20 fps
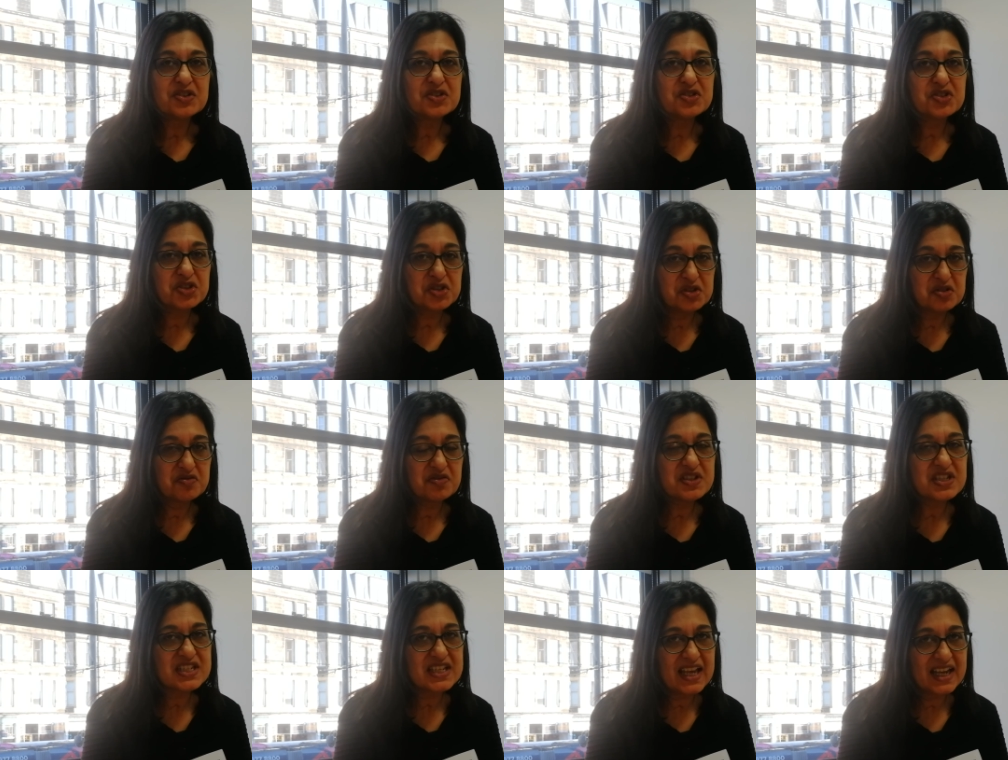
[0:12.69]

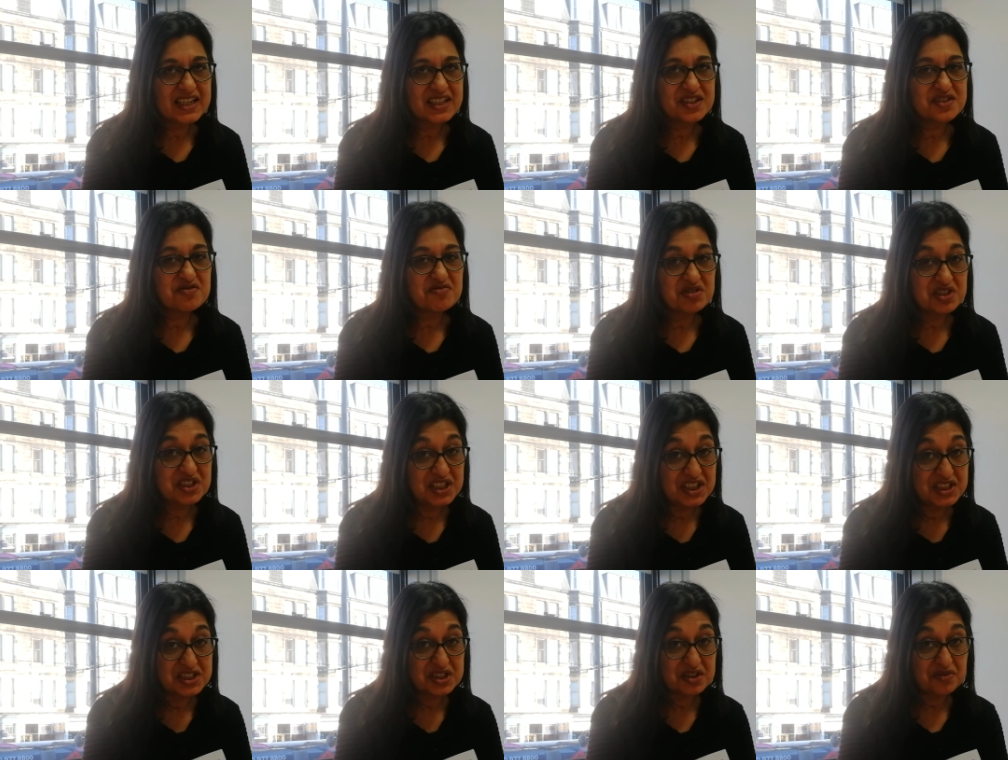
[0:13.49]
Children's Sector
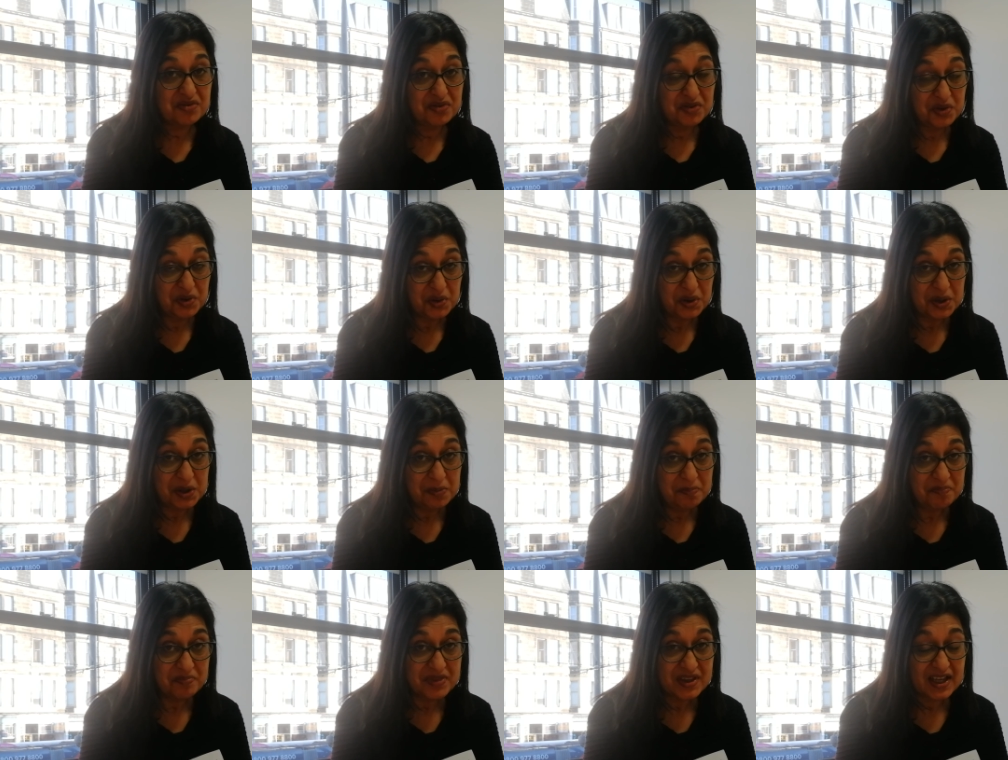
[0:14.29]
Strategic
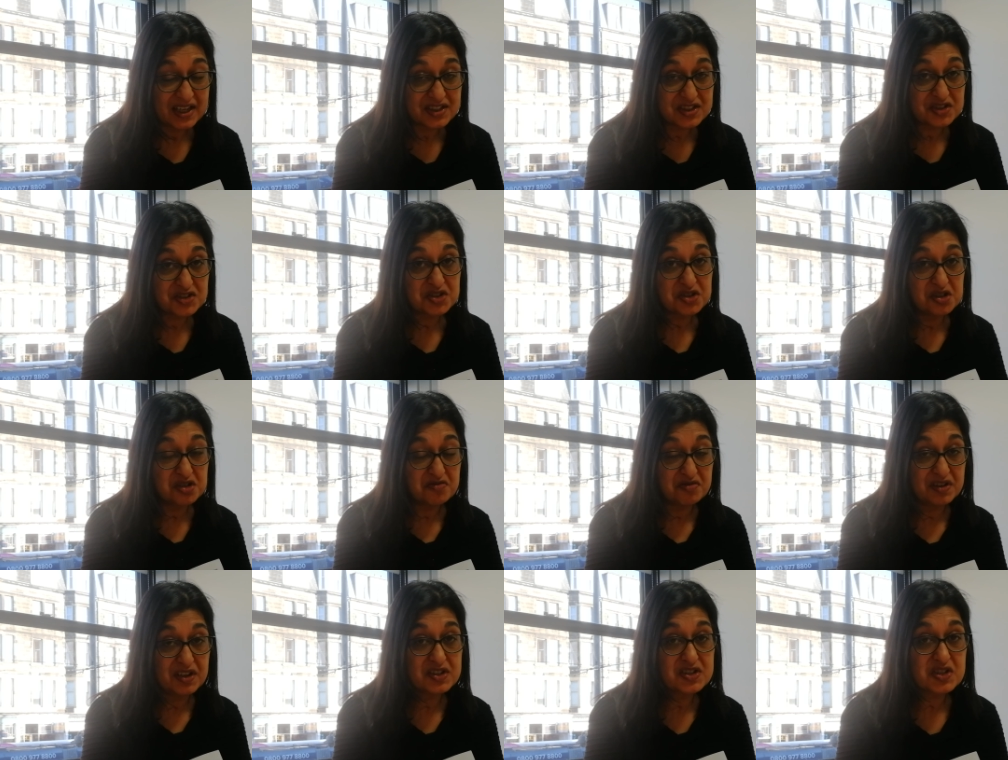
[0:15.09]
Forum that
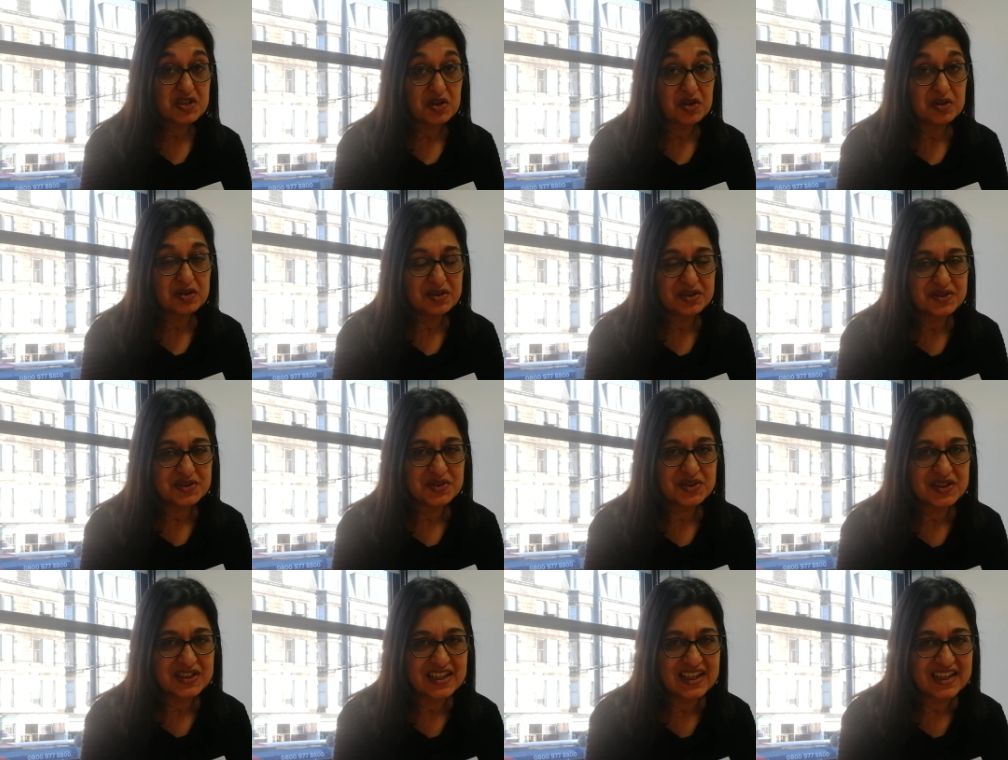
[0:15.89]
Children in Scotland
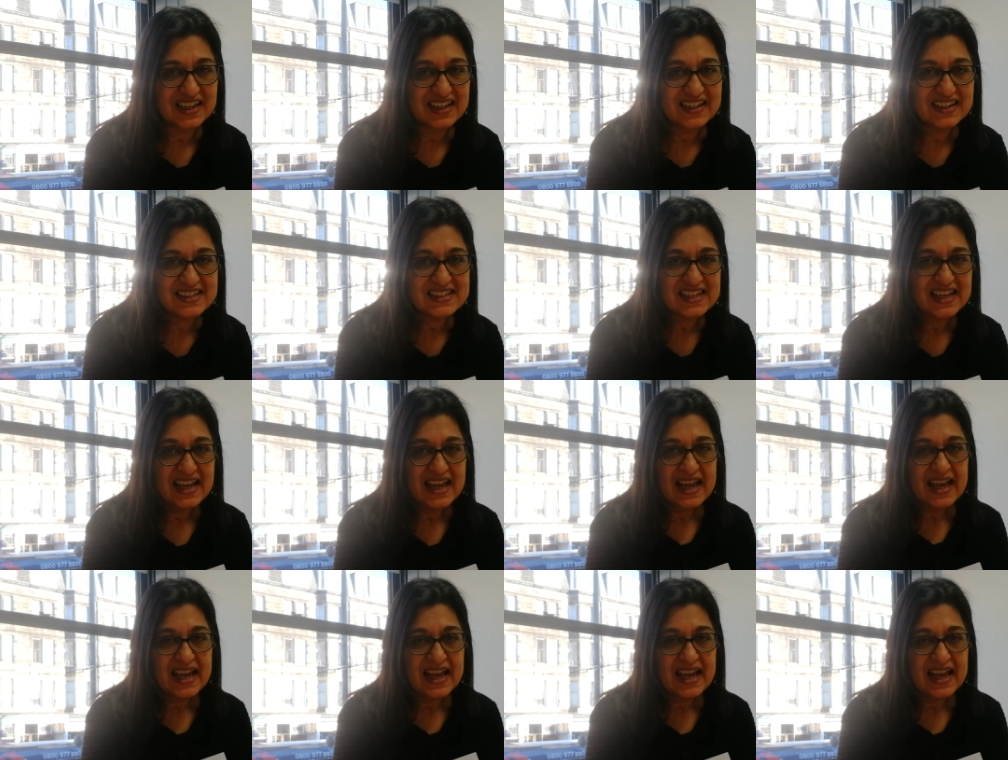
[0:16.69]
organise,